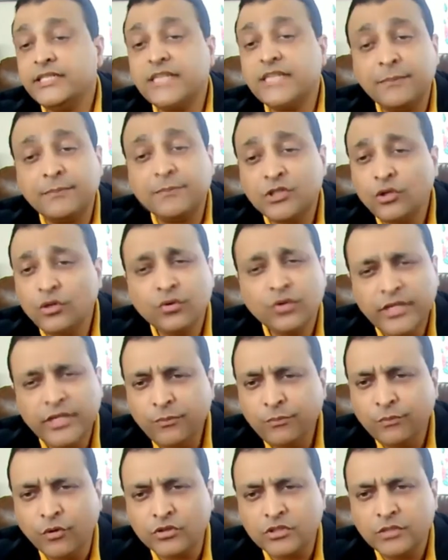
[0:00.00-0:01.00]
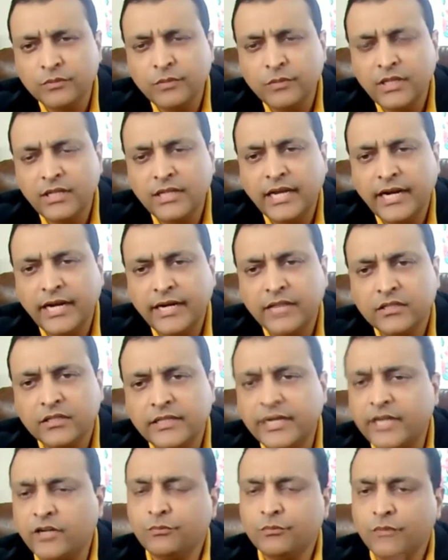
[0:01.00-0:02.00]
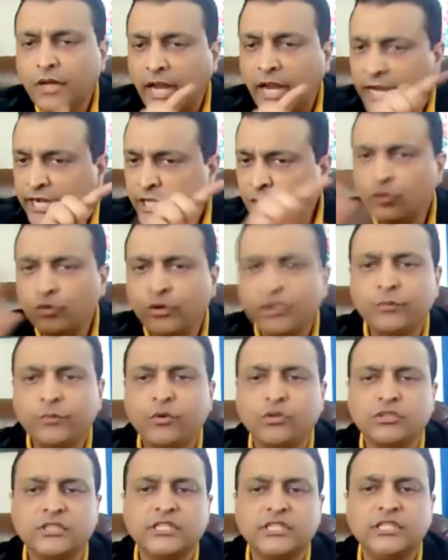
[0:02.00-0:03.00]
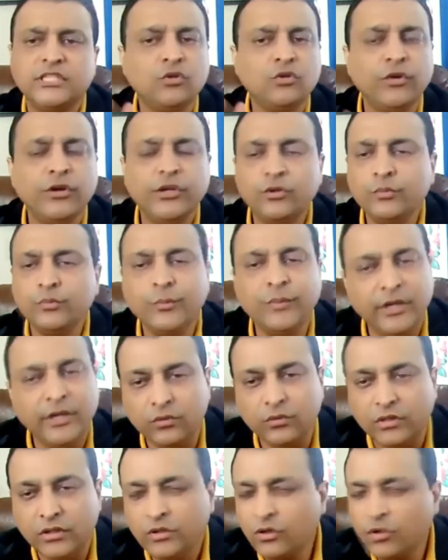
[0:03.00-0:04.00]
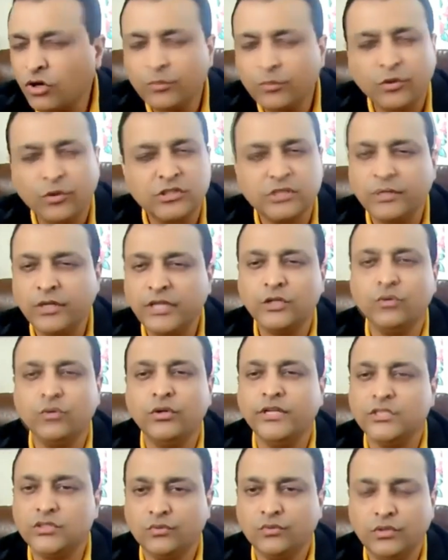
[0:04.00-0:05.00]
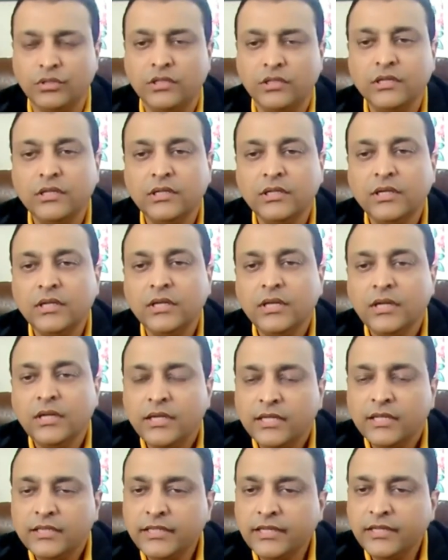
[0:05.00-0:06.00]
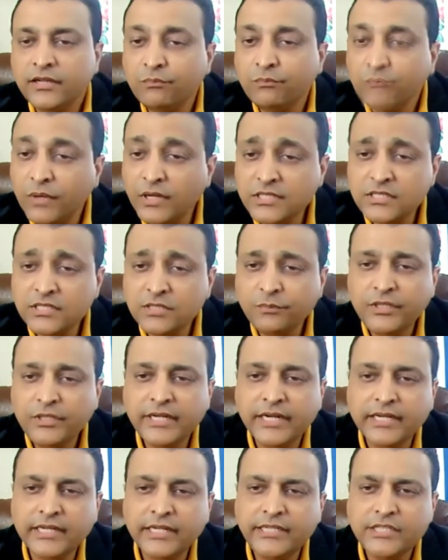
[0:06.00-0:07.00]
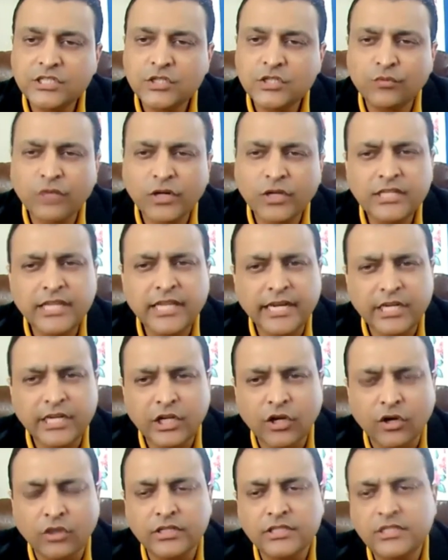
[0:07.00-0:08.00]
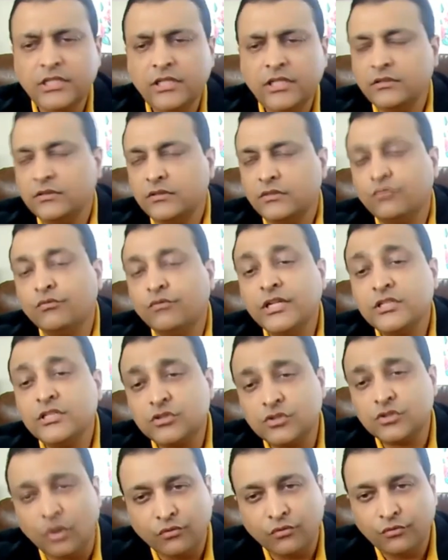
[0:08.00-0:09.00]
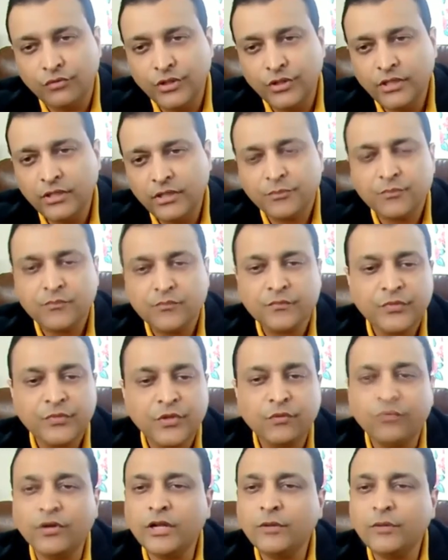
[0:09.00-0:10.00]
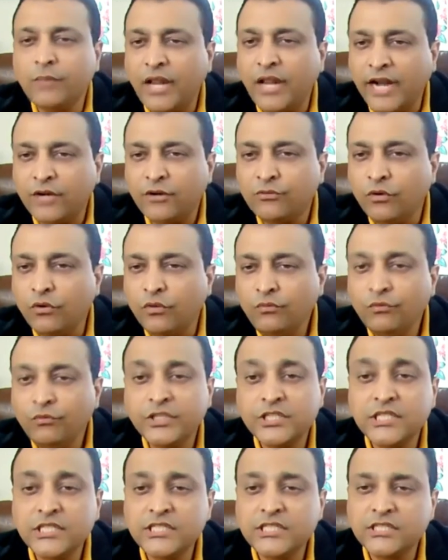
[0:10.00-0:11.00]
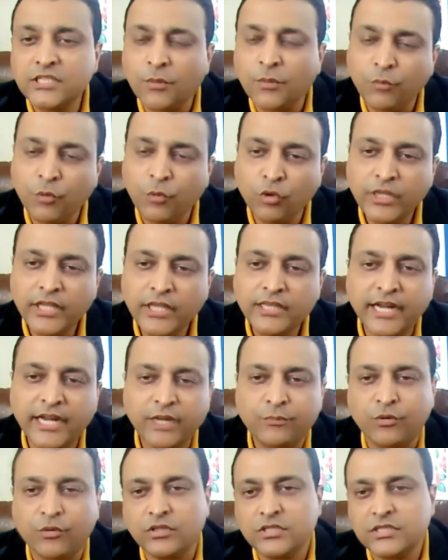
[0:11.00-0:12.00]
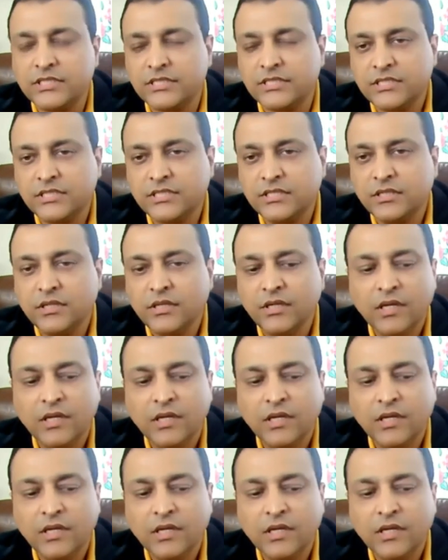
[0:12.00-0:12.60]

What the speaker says: absolutely impossible that end-to-end process is going to be manual. Not possible in today's world. There must be at least one technology, one software, one platform which is supporting that process.